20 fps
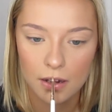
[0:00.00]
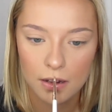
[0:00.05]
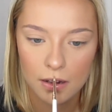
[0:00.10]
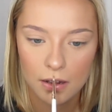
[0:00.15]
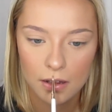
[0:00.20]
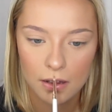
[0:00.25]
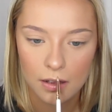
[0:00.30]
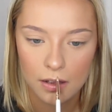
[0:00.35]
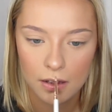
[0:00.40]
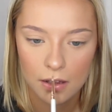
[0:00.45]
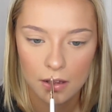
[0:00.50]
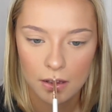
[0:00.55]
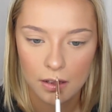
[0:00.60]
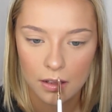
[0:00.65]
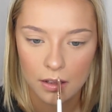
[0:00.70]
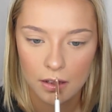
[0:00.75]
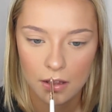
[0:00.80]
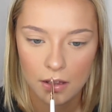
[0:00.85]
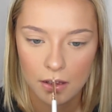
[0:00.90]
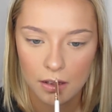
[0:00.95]

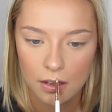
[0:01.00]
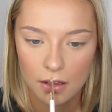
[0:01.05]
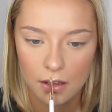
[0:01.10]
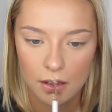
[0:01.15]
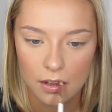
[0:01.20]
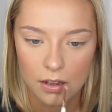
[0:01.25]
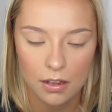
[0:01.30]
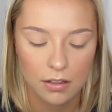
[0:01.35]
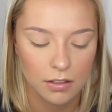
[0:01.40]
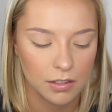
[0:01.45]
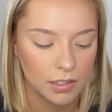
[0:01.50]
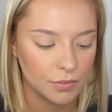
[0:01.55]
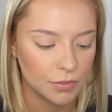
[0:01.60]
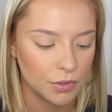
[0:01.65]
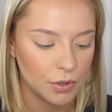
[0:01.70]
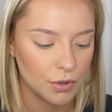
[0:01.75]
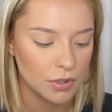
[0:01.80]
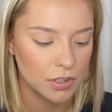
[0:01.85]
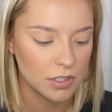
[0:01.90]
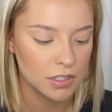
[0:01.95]
And then
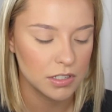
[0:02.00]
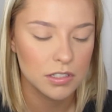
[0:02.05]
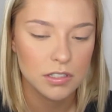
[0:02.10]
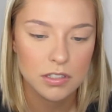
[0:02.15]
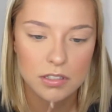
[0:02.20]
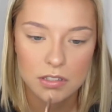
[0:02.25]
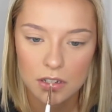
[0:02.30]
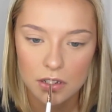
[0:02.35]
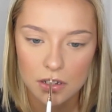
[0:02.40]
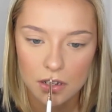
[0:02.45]
of course,